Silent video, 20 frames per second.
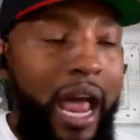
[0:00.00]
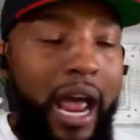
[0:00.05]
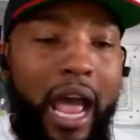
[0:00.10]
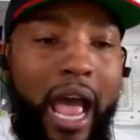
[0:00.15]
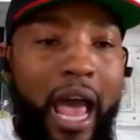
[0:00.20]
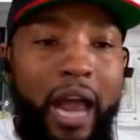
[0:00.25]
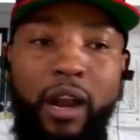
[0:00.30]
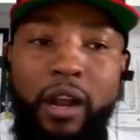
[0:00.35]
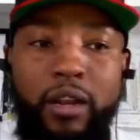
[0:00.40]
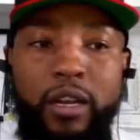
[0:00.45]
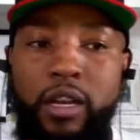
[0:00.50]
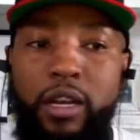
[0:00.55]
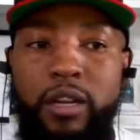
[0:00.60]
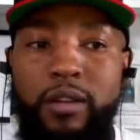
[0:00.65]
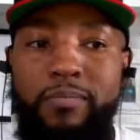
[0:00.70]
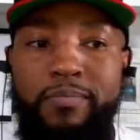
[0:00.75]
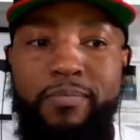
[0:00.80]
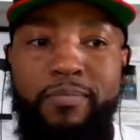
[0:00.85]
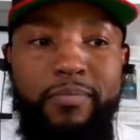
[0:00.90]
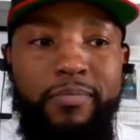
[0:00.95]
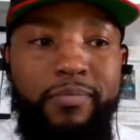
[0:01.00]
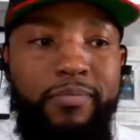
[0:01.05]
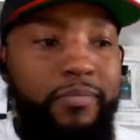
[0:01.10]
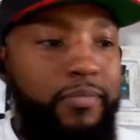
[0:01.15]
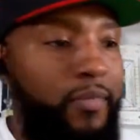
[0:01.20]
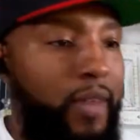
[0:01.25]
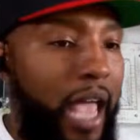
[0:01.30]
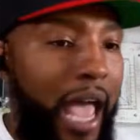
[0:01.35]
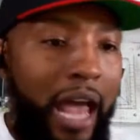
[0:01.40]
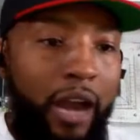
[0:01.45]
I
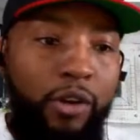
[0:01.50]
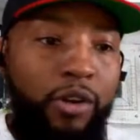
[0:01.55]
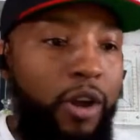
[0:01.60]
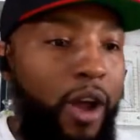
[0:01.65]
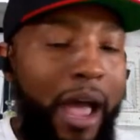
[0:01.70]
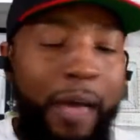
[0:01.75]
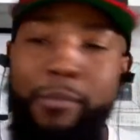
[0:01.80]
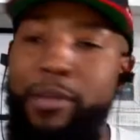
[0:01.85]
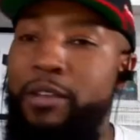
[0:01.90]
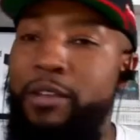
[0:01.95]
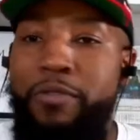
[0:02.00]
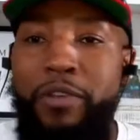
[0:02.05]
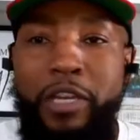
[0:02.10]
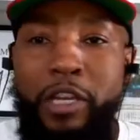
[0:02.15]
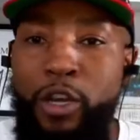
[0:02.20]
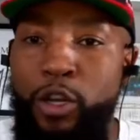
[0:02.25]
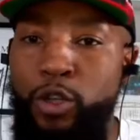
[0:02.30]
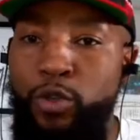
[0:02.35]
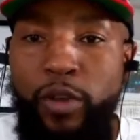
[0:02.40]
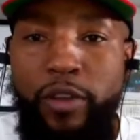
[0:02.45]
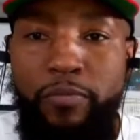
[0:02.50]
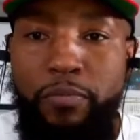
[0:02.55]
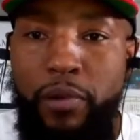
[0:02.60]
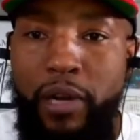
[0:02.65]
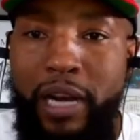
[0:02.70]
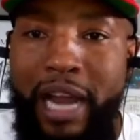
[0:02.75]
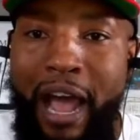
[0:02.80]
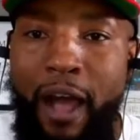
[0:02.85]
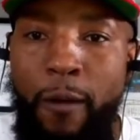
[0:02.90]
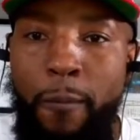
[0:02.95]
don't know how many videos we
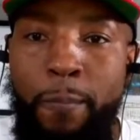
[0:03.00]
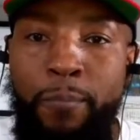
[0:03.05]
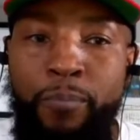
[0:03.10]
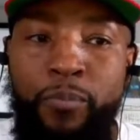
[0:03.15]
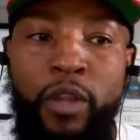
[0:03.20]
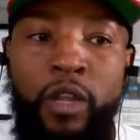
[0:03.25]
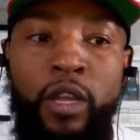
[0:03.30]
put out.